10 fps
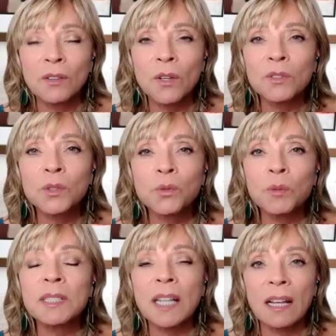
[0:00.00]
those
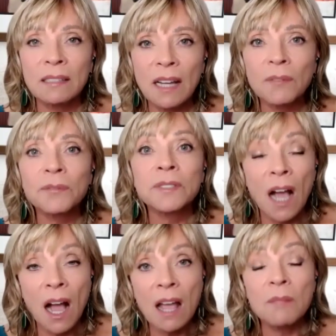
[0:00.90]
groups enough
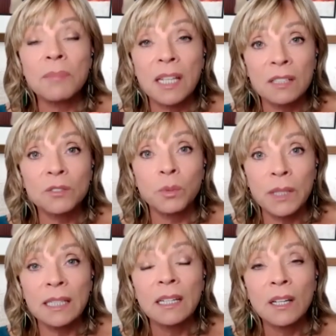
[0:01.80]
time because
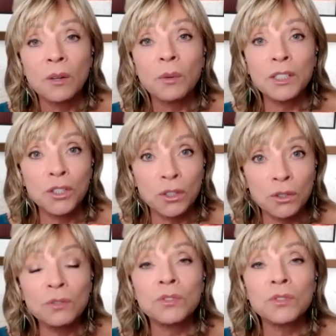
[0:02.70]
we we
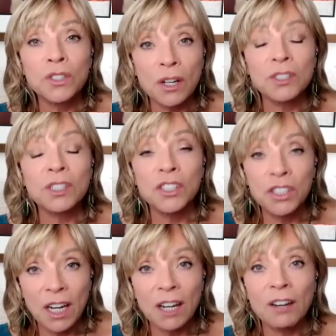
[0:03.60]
do start to
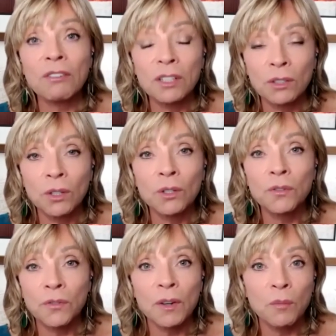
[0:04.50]
share and learn
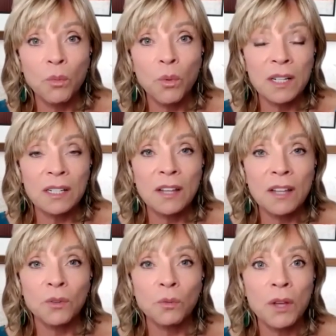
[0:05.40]
from one
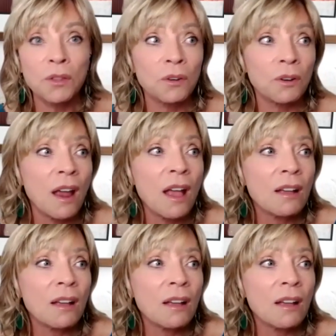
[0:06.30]
another whether